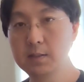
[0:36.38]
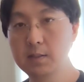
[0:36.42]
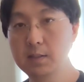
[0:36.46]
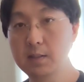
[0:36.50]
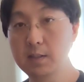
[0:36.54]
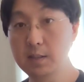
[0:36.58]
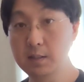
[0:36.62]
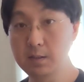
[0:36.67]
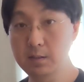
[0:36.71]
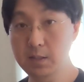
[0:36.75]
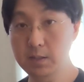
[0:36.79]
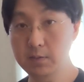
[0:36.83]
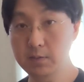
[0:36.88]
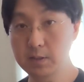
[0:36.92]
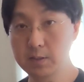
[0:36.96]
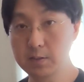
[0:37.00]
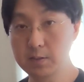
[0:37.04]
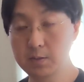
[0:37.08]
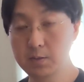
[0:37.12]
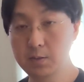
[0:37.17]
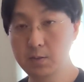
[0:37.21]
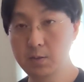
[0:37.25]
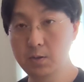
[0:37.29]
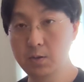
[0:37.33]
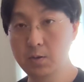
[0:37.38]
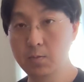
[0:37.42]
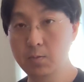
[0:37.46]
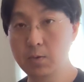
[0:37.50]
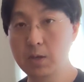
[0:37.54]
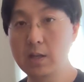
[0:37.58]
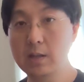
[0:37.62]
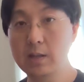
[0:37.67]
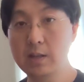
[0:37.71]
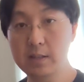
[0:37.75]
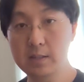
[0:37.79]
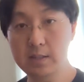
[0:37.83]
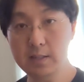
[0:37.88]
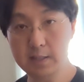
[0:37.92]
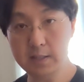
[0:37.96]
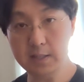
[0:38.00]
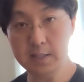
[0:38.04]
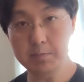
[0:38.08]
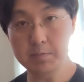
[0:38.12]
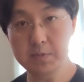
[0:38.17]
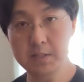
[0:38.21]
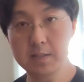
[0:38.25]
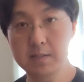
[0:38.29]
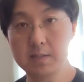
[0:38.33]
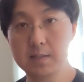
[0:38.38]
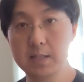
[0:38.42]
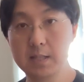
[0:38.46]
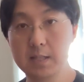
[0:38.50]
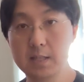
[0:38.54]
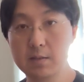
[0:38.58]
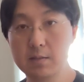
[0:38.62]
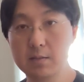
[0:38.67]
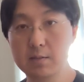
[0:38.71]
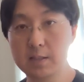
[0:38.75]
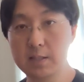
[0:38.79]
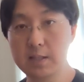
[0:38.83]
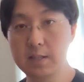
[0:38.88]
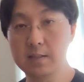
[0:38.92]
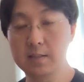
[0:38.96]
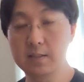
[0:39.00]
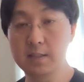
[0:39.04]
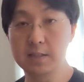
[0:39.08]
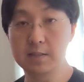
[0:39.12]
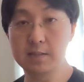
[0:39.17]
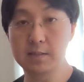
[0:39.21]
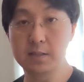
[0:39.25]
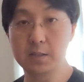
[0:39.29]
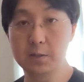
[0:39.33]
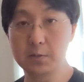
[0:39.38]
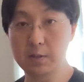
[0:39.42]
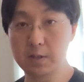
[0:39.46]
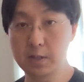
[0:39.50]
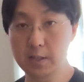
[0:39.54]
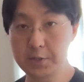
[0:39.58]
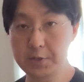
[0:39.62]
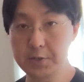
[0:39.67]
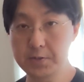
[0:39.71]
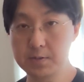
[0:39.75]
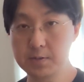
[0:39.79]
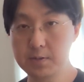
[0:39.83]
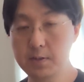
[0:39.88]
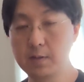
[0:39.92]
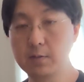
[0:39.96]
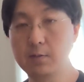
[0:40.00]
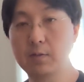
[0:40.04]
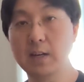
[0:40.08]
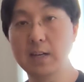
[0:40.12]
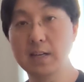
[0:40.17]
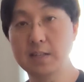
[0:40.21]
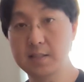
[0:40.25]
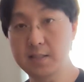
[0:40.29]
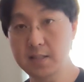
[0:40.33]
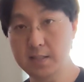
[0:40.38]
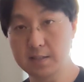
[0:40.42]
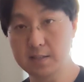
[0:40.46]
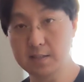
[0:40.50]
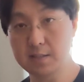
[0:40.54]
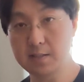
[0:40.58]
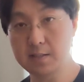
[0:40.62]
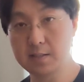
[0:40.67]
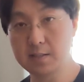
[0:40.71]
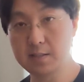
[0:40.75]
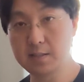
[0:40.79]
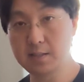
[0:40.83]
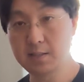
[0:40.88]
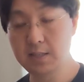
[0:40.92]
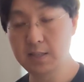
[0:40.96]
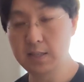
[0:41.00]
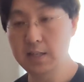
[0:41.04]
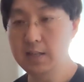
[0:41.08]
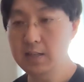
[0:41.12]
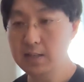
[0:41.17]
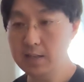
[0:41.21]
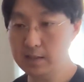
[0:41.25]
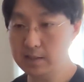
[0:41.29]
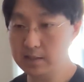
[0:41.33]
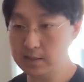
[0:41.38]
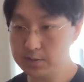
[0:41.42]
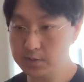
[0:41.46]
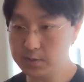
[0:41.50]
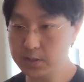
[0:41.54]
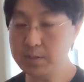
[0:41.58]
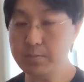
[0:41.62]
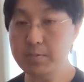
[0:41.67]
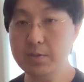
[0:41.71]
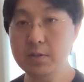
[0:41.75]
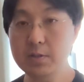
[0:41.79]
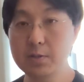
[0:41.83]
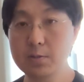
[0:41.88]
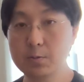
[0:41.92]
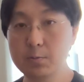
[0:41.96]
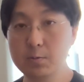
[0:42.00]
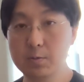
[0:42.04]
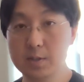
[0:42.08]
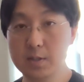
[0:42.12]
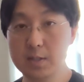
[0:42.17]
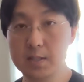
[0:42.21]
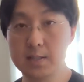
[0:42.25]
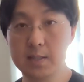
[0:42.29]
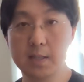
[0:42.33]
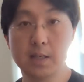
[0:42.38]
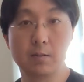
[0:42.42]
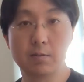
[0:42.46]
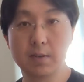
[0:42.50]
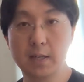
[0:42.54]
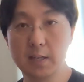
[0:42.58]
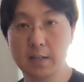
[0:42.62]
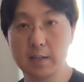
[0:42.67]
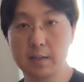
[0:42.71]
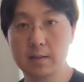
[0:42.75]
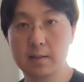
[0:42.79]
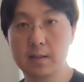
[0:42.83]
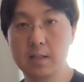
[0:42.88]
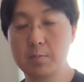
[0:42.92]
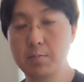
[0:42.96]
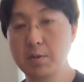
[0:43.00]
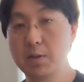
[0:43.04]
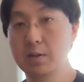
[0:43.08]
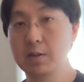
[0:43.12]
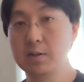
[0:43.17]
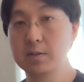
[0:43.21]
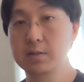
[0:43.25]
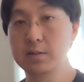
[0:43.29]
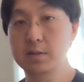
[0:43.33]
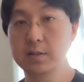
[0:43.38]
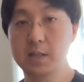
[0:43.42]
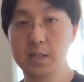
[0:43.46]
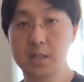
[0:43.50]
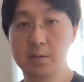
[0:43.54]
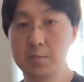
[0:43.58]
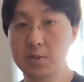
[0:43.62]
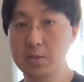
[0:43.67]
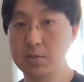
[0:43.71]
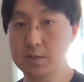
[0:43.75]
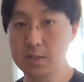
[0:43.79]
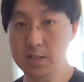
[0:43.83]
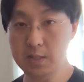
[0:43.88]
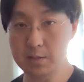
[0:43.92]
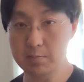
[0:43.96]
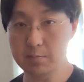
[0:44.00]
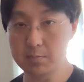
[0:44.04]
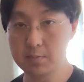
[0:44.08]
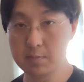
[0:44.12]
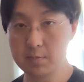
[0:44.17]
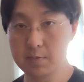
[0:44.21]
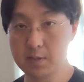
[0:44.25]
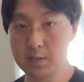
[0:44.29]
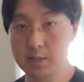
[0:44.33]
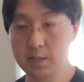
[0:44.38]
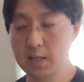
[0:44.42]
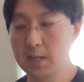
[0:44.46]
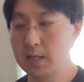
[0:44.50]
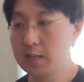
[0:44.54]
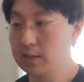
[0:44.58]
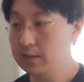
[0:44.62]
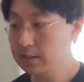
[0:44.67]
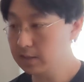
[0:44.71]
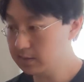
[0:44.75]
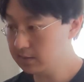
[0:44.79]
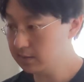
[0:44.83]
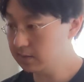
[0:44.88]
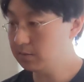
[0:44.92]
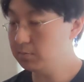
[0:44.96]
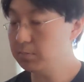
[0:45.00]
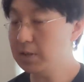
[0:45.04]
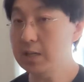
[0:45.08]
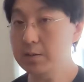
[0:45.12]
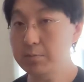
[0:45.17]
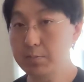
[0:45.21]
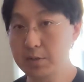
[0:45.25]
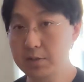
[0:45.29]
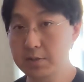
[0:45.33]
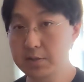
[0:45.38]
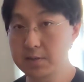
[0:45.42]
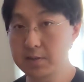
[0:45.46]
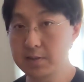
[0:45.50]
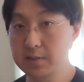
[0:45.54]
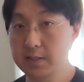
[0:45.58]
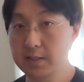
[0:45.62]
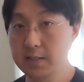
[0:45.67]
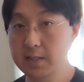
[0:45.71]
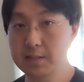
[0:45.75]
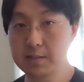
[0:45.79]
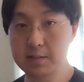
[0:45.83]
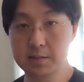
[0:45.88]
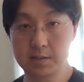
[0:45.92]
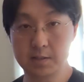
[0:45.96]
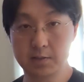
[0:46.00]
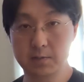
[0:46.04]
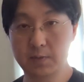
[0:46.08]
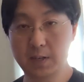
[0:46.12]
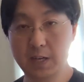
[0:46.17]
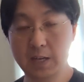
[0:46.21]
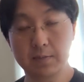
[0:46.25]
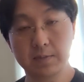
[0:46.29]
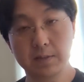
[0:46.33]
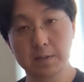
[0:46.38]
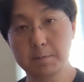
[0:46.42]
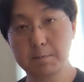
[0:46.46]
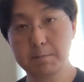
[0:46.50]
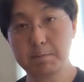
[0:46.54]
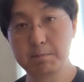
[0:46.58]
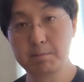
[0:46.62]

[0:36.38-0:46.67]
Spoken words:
However, while that game is now in a dusty old collection of greatest hits, and that GPU is now a relic that belongs in a museum, this little black box is a survivor.